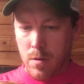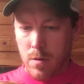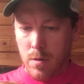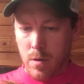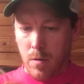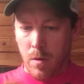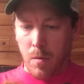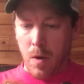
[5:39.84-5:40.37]

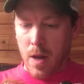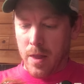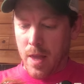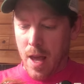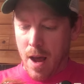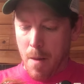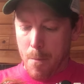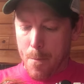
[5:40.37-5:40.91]
So we want
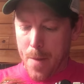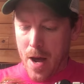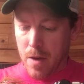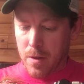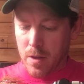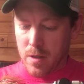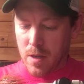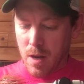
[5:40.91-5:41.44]
that
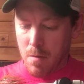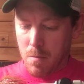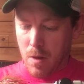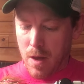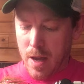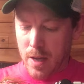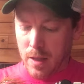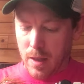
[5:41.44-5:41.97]
about the same
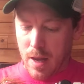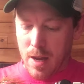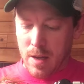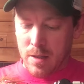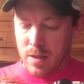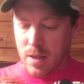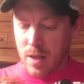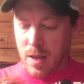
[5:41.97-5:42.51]
length
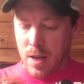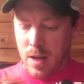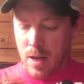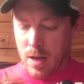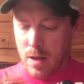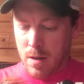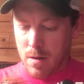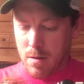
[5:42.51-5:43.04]
as
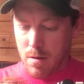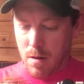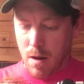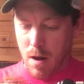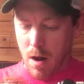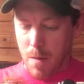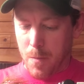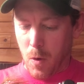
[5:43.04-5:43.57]
the
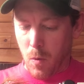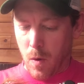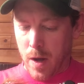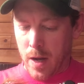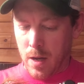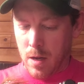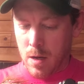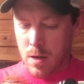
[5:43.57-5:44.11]
upper
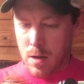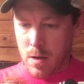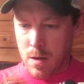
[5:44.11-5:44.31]
wing.